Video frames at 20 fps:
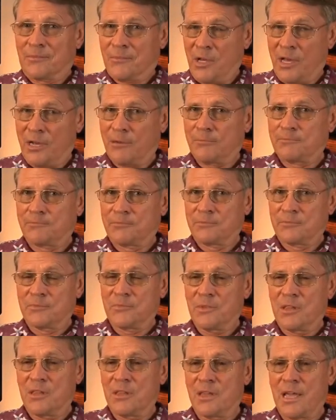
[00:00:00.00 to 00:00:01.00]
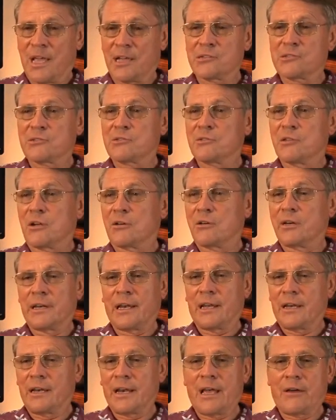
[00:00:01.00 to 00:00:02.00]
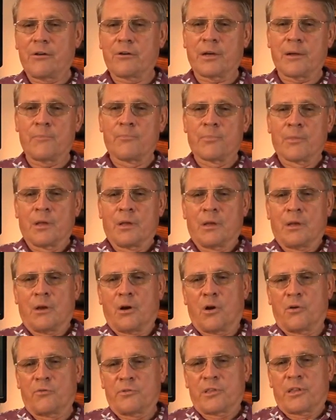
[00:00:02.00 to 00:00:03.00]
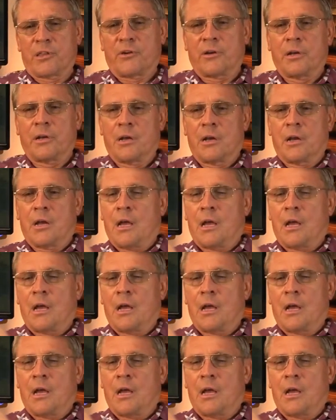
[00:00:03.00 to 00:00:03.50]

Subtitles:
Yeah, that's their... Okay, Hovind theory.